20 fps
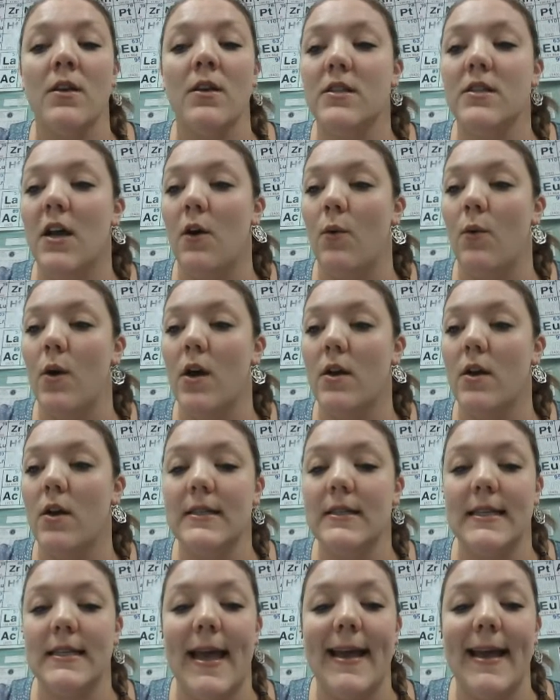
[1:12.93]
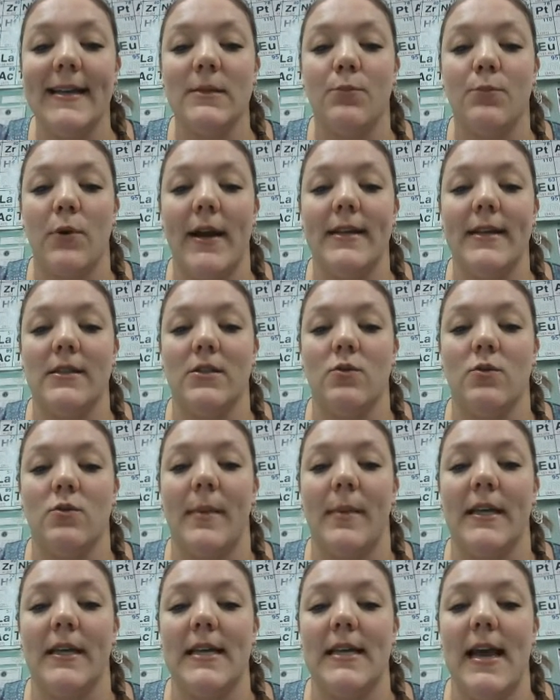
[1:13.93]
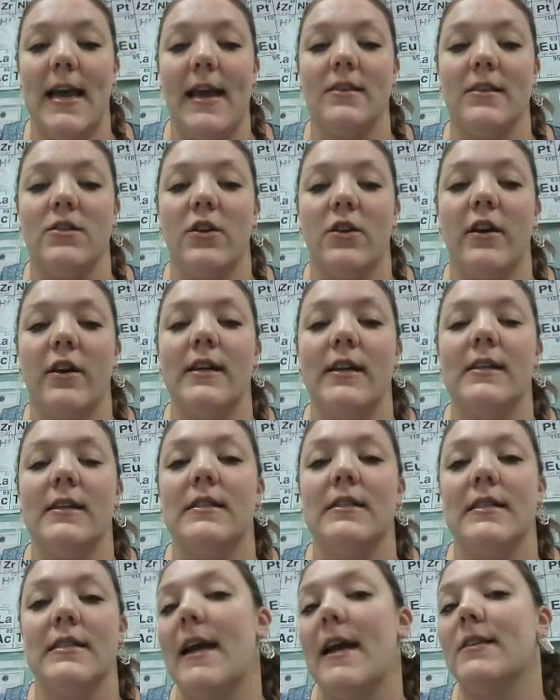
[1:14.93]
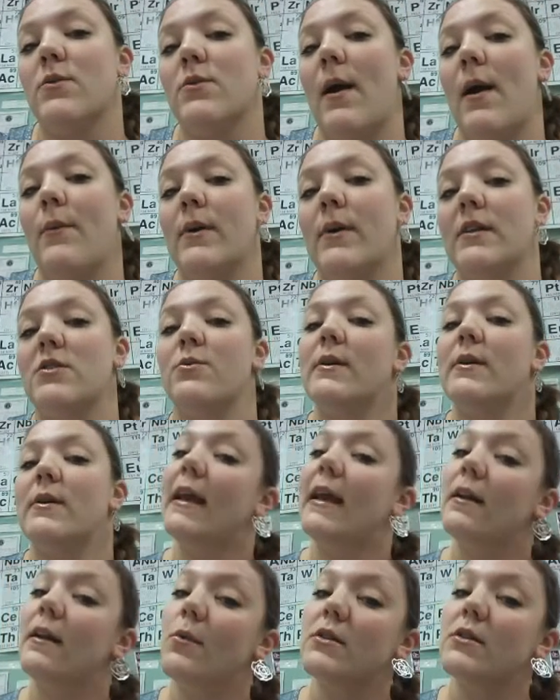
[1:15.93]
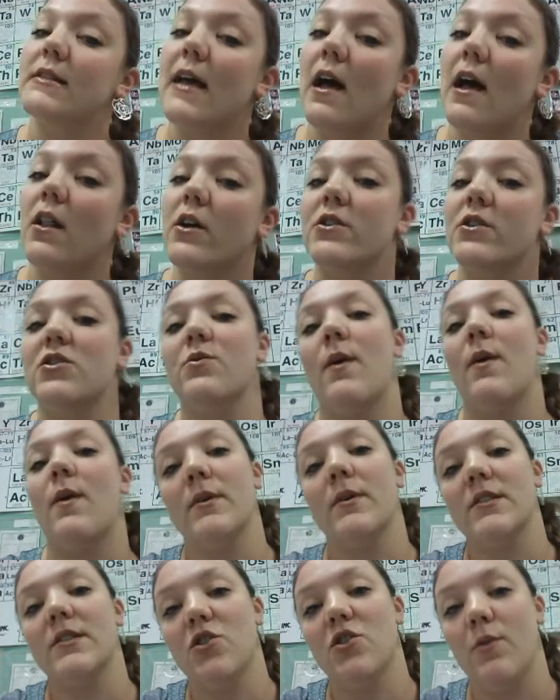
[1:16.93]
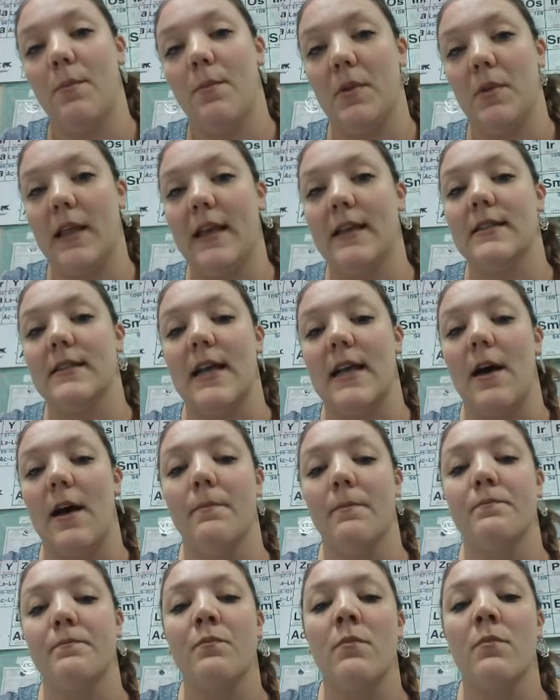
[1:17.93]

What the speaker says: So today is brainstorming day. So you're going to decide, do I want to do an animal cell or do I want to do a plant cell?